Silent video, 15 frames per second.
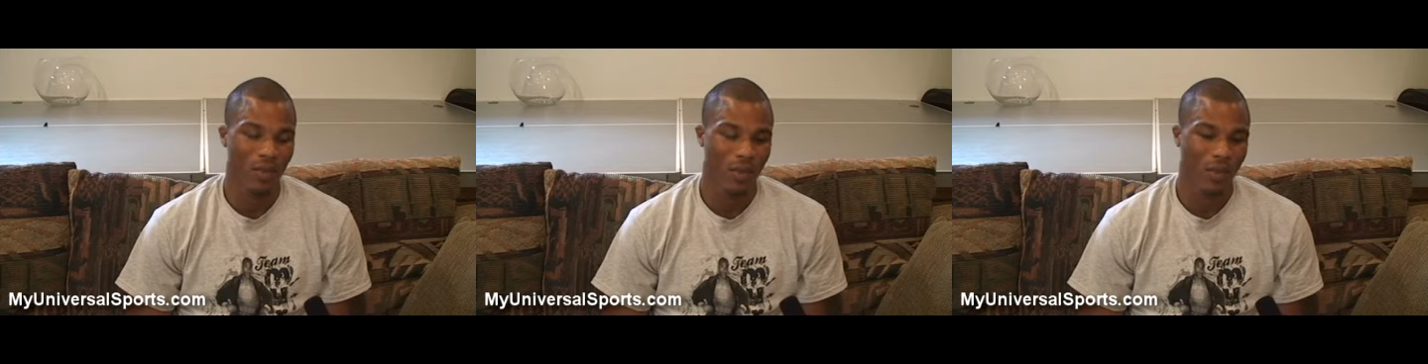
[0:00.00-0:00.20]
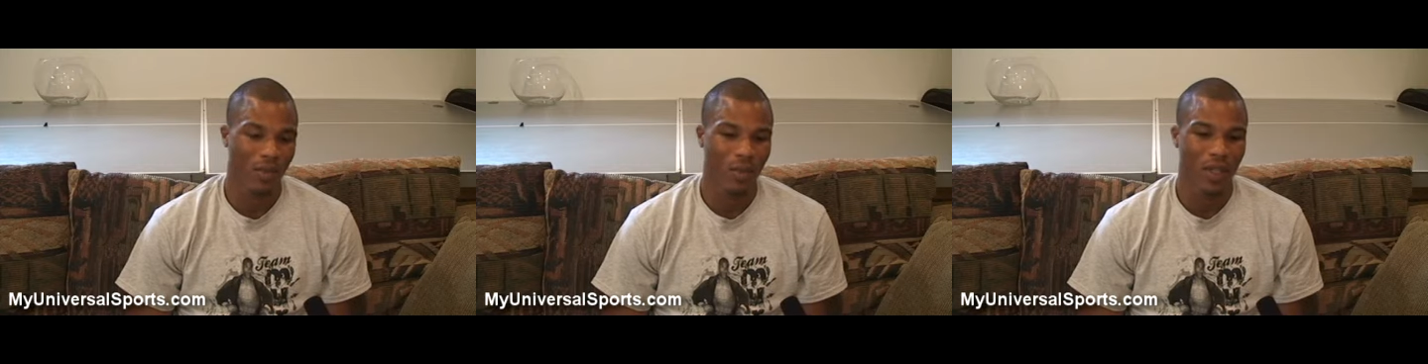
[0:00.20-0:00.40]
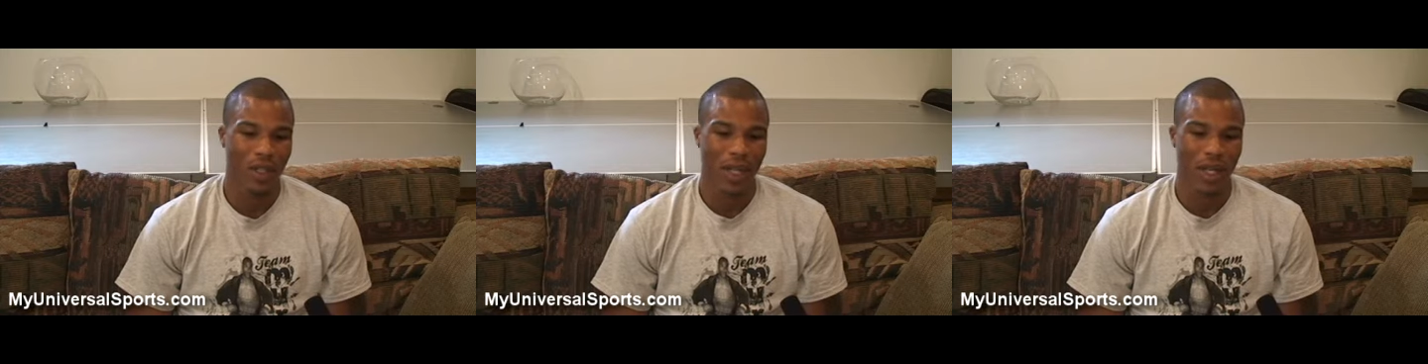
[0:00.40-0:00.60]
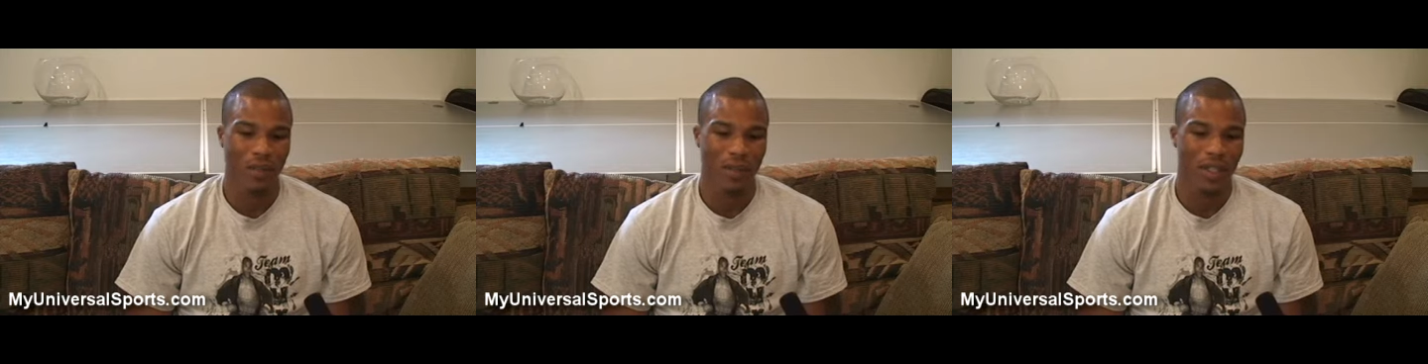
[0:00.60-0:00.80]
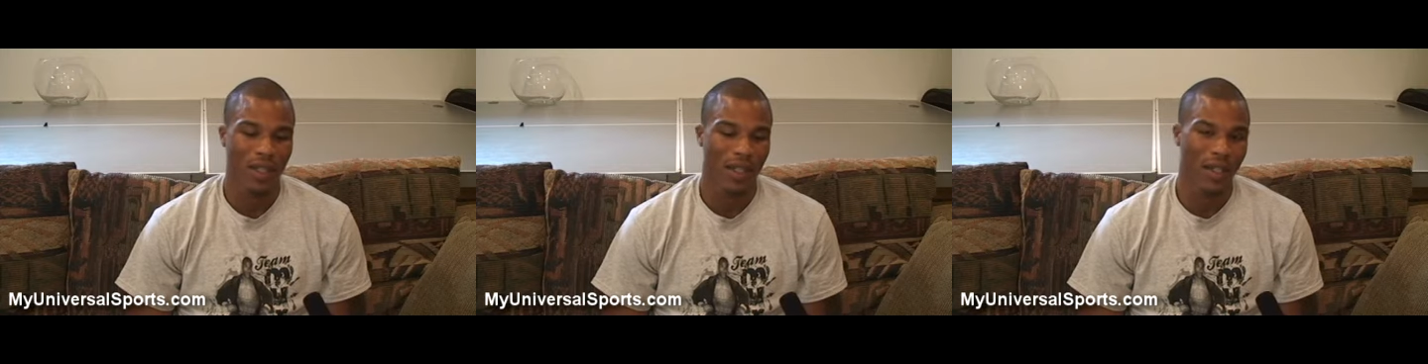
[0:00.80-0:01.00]
So, I
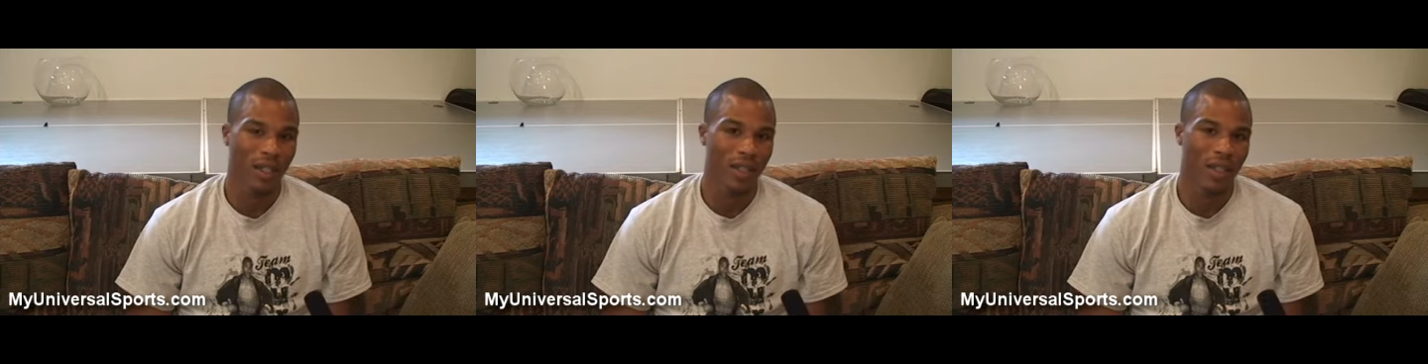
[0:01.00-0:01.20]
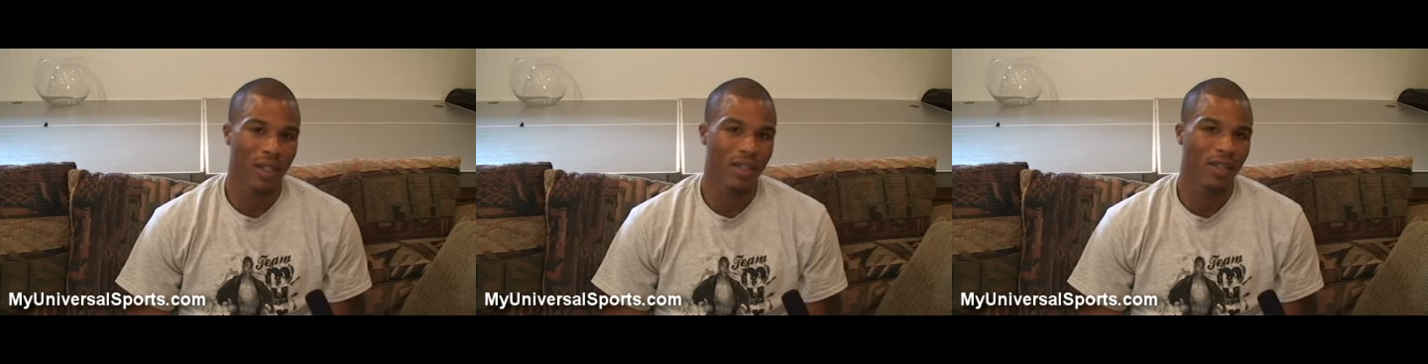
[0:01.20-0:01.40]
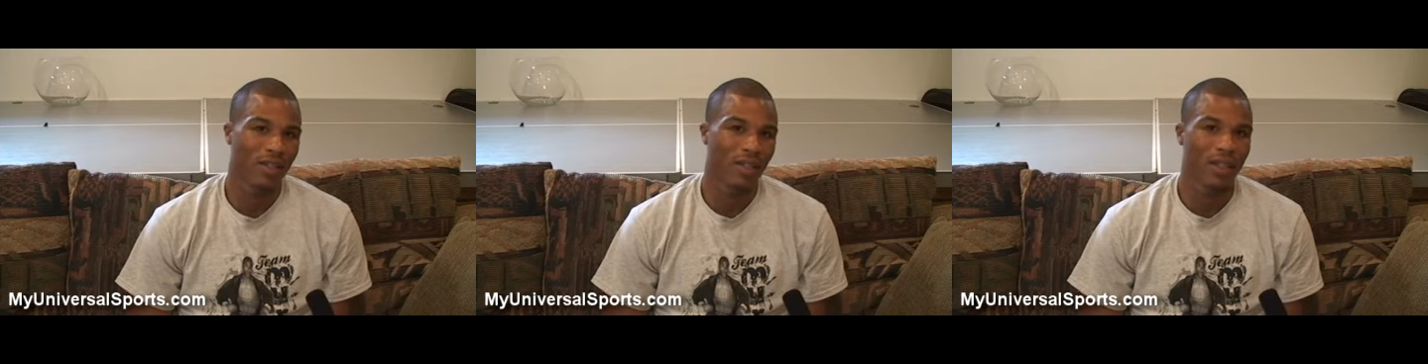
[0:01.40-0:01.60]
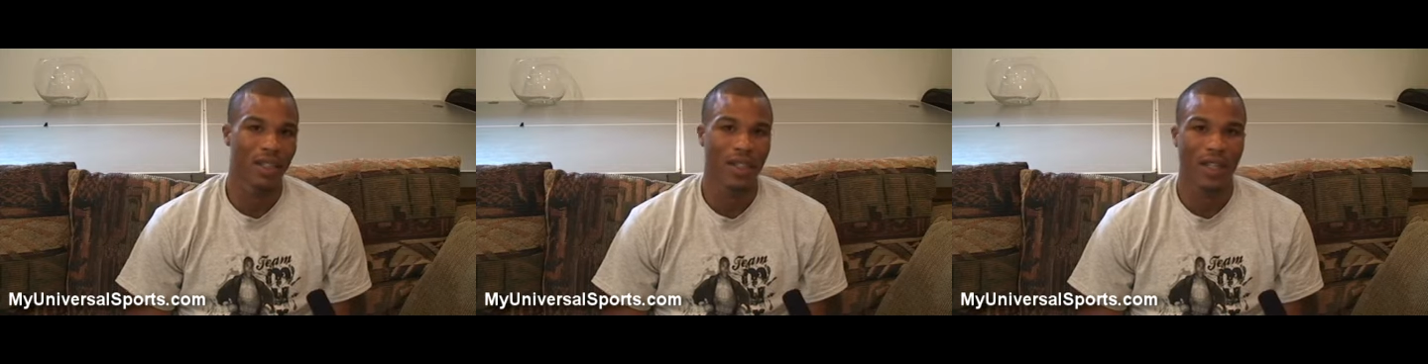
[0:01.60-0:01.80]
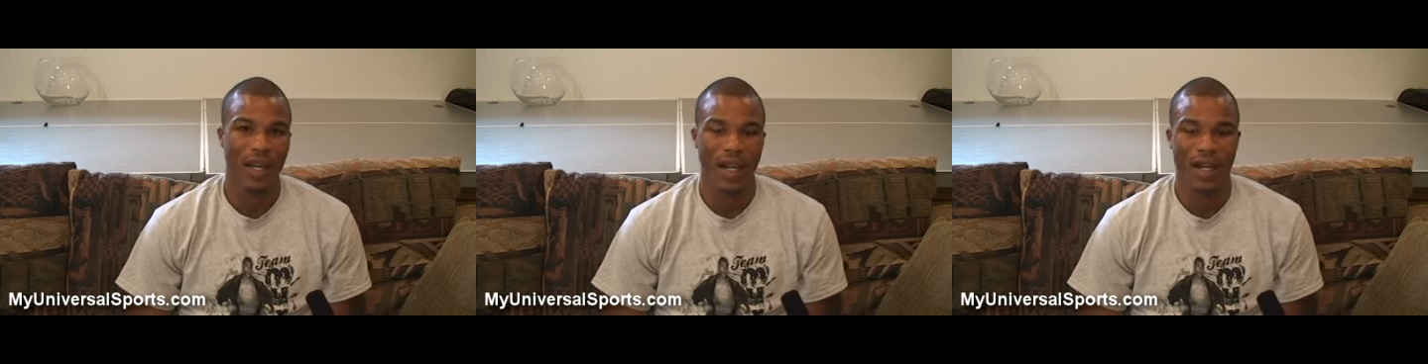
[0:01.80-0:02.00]
mean, and he's a
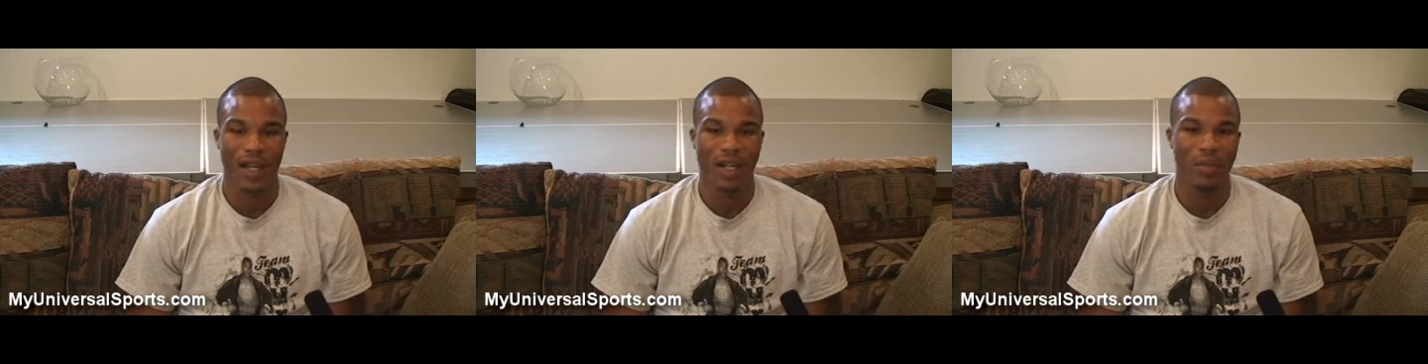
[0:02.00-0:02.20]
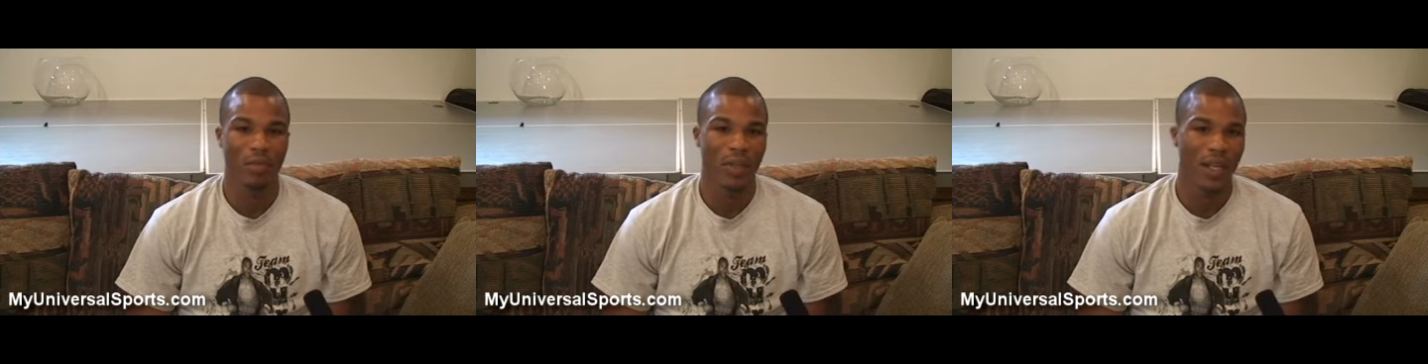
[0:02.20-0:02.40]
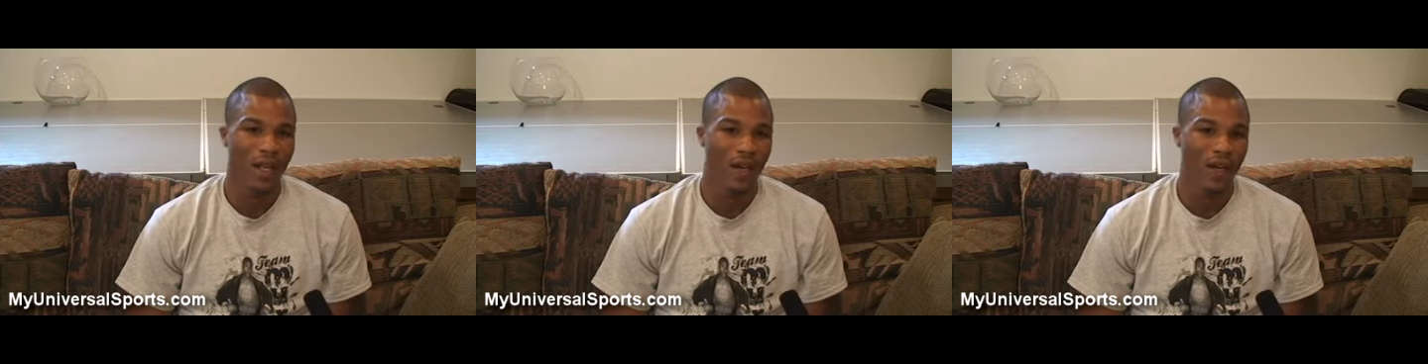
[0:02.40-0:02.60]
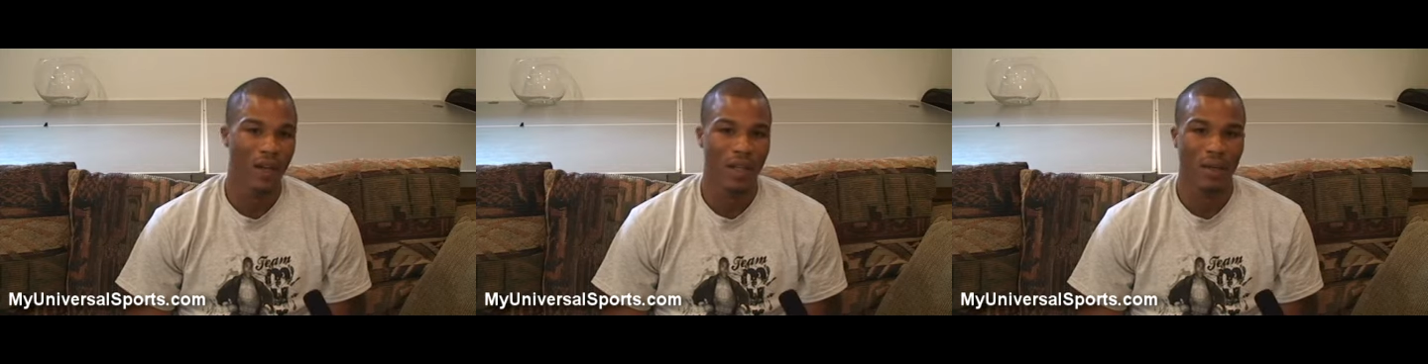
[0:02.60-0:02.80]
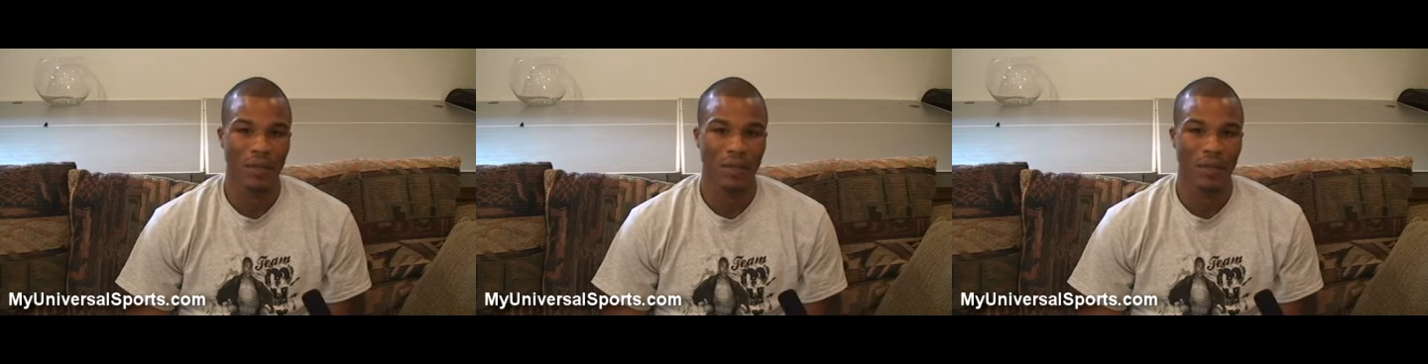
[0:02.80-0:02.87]
good guy, helped me out.